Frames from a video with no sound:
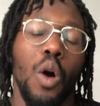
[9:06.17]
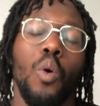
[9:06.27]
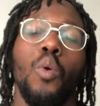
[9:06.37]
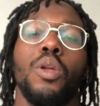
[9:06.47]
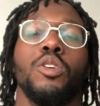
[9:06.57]

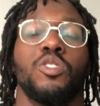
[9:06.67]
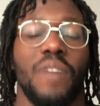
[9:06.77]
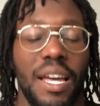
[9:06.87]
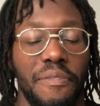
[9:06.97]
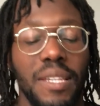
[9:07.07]
All those
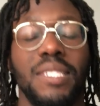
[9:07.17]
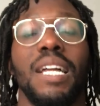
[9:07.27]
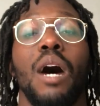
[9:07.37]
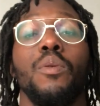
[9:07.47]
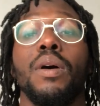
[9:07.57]
write things
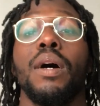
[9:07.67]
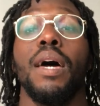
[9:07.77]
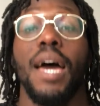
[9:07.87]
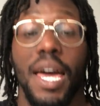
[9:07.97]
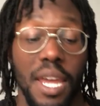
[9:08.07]
down,
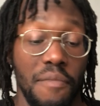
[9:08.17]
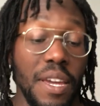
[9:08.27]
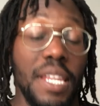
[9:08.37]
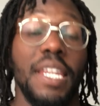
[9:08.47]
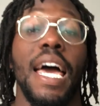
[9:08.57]
and then
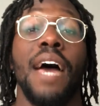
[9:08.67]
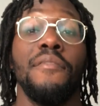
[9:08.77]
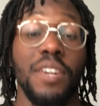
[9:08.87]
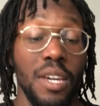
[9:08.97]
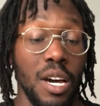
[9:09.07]
read it
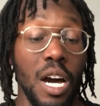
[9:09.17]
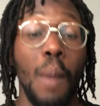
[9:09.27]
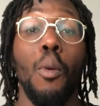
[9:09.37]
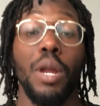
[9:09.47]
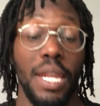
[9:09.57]
every
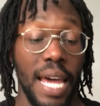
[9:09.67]
morning.